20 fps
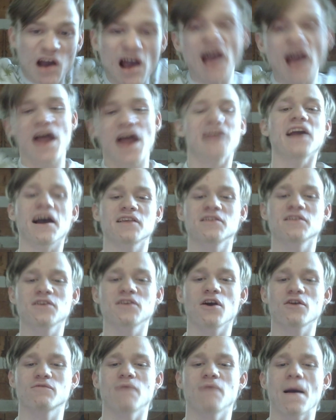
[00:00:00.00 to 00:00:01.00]
Hey guys and
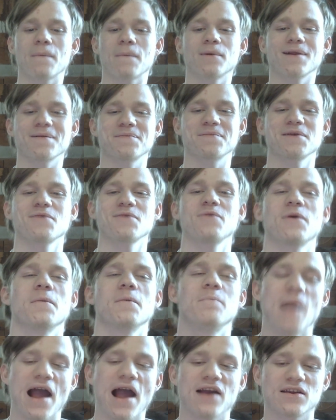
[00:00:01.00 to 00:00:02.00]
girls, RapIt Up here. We are
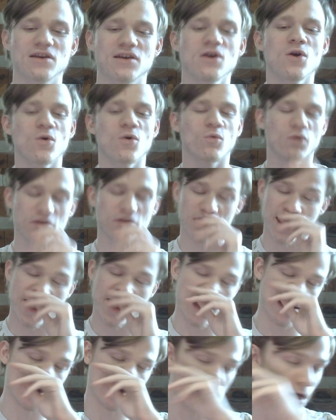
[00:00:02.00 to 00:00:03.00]
back with
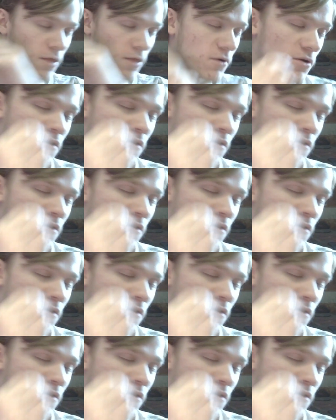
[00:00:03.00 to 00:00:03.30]
another